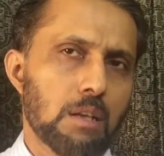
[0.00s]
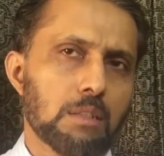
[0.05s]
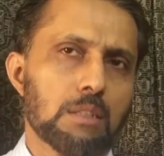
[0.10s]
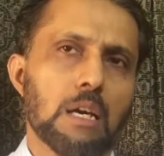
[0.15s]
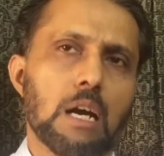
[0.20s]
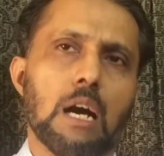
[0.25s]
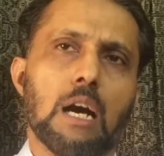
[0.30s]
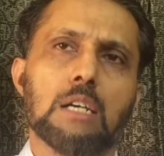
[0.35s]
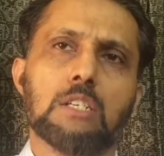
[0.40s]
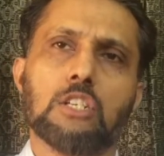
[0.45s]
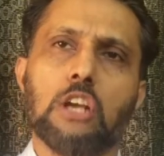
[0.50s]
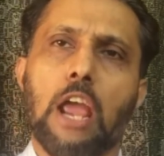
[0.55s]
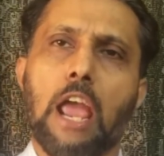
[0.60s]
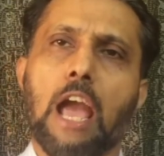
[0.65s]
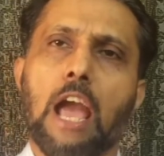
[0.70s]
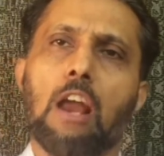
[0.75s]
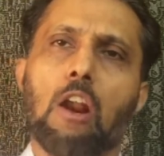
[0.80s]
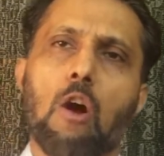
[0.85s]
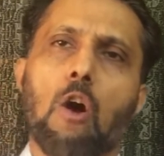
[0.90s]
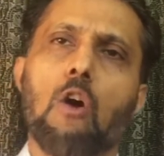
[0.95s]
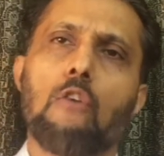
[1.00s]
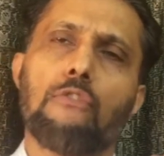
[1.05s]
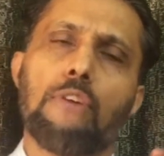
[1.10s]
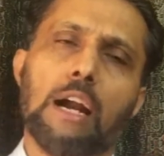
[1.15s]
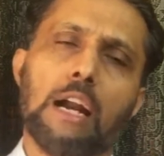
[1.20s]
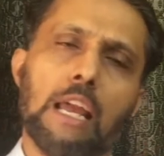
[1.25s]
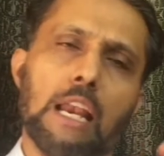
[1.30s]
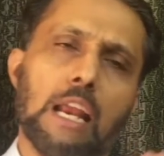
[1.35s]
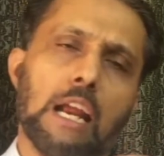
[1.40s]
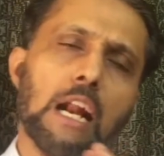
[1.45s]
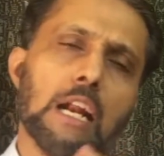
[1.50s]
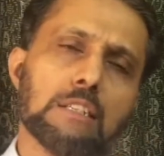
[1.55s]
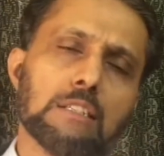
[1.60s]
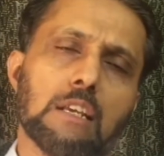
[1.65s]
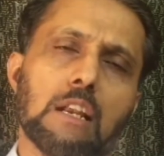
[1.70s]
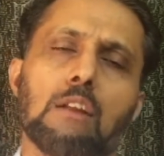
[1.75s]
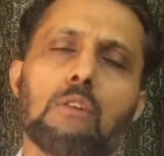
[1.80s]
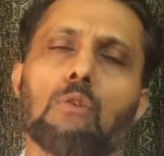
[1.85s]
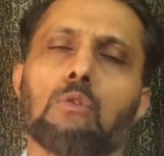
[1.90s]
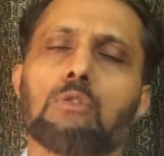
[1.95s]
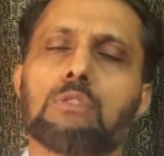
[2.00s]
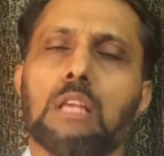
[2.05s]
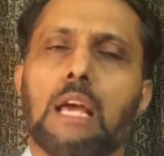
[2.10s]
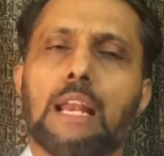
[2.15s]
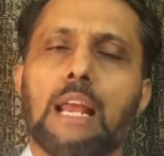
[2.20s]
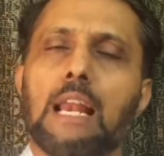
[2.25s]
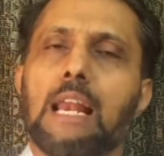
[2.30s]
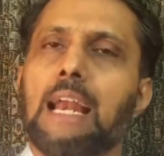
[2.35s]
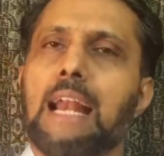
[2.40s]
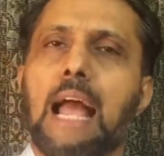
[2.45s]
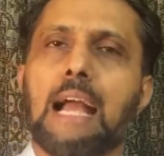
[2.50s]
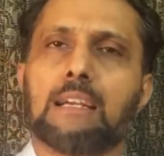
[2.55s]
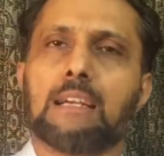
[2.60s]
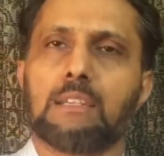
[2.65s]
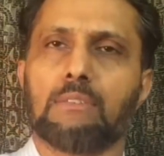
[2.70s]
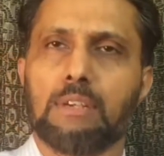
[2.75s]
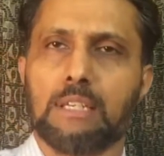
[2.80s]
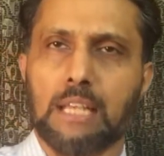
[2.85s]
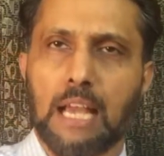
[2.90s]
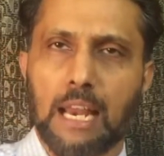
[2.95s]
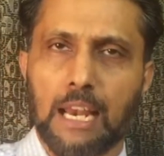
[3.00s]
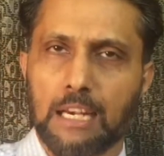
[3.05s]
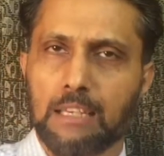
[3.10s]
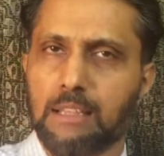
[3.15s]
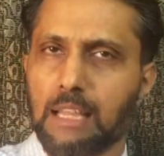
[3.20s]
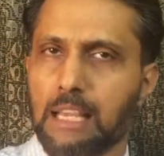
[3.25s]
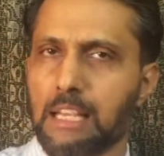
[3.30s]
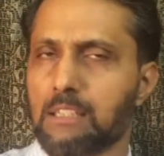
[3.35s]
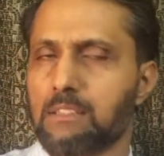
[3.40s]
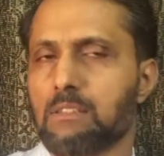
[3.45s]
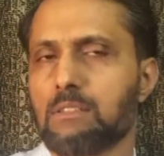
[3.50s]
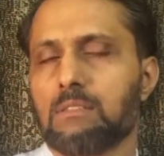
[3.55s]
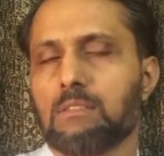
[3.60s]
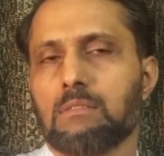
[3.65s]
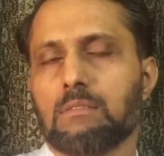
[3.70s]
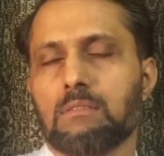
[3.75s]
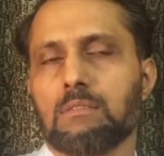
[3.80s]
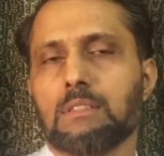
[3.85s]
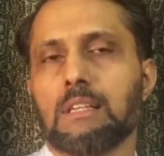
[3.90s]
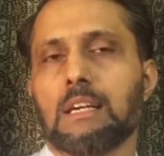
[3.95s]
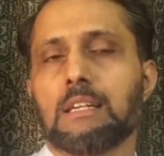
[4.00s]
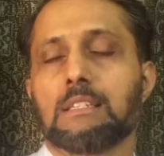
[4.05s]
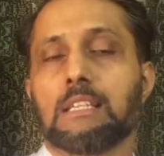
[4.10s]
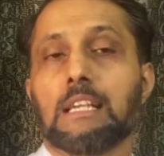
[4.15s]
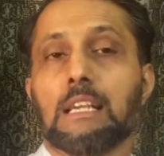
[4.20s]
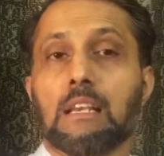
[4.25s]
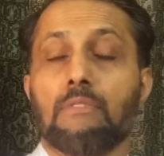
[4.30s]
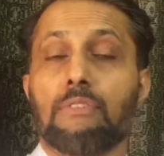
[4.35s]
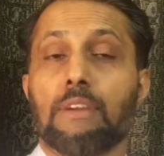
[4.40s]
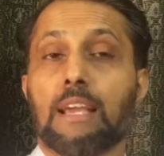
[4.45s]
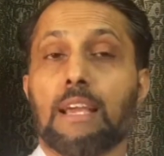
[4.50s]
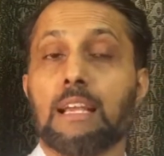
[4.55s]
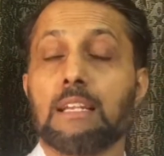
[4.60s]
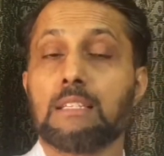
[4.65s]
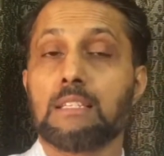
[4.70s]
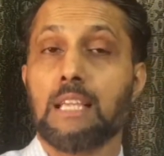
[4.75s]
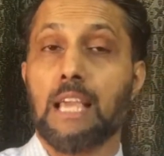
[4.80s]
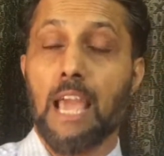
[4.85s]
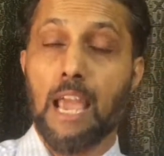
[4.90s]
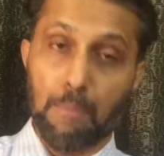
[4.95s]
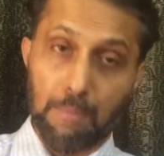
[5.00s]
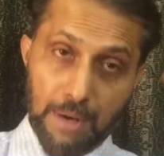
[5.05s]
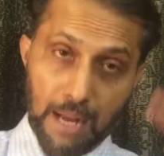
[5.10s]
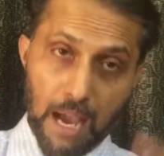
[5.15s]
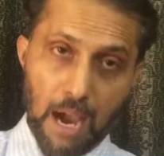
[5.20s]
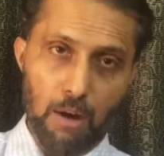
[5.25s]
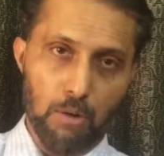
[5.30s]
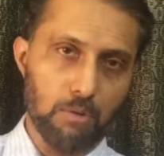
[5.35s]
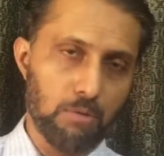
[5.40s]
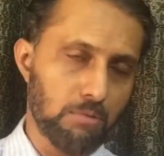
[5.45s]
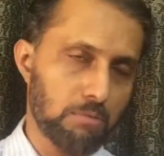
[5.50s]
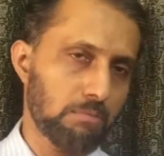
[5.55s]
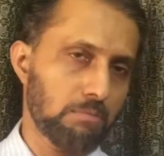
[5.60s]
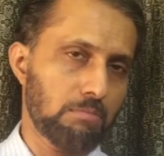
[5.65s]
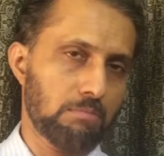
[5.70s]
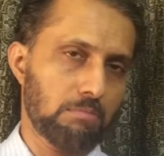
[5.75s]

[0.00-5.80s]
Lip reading: the share of agricultural goods and allied things, their significance came down.